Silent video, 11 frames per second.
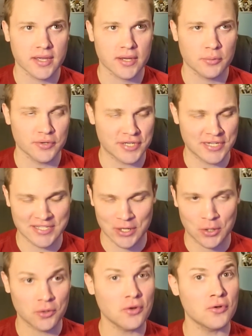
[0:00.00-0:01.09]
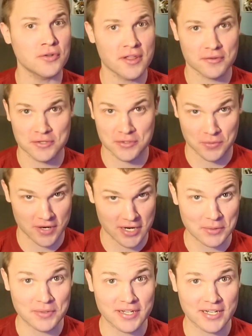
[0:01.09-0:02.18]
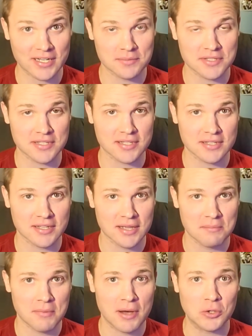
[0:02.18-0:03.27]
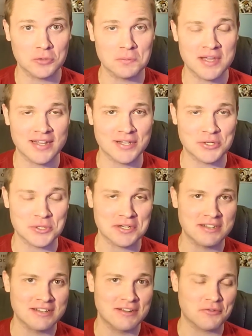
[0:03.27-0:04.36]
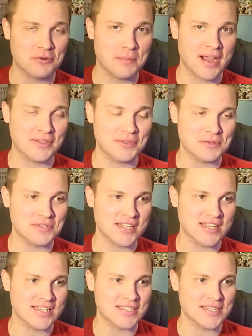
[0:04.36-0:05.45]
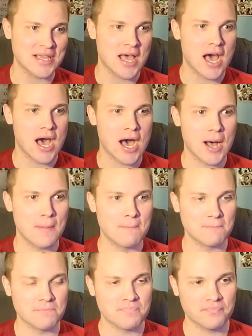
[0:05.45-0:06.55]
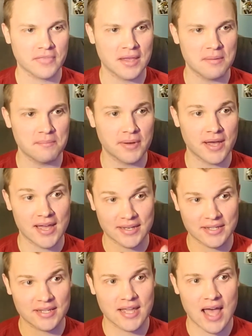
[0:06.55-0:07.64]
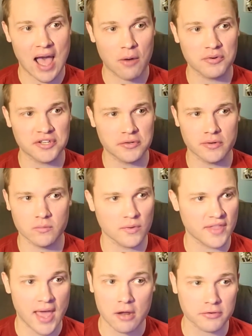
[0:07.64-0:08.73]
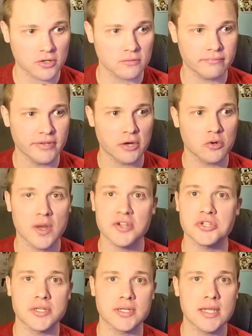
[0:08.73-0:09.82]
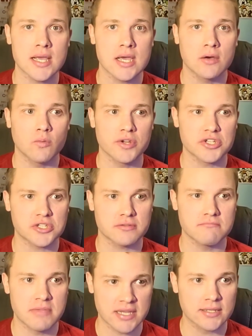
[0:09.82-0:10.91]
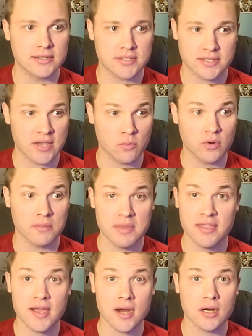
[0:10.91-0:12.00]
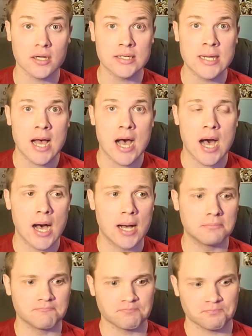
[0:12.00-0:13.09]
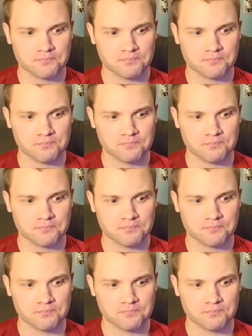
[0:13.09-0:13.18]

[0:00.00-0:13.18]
which is a whole nother story when it comes to my old manager from back in those days. Um, but I would do it without you know question, which means he wanted me there. Um,